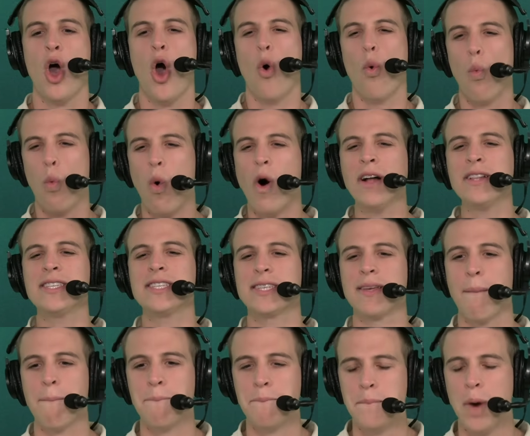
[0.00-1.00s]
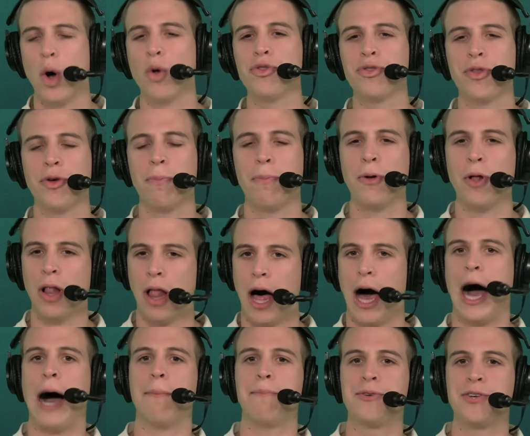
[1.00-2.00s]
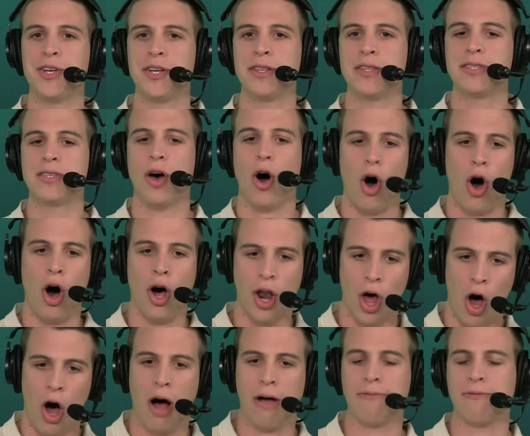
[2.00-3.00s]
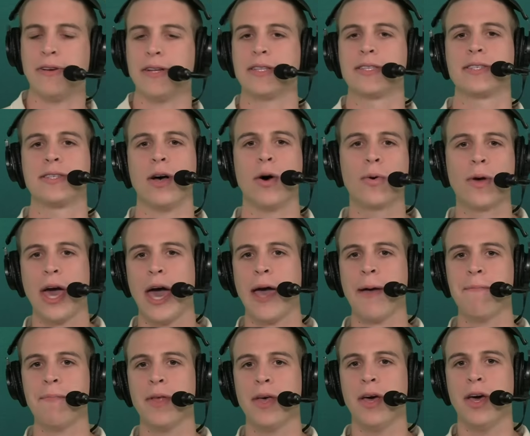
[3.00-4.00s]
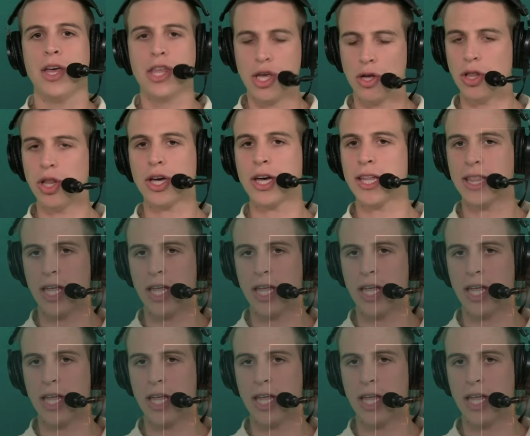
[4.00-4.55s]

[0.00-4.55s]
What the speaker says: wants multiple options on offense, okay? You look at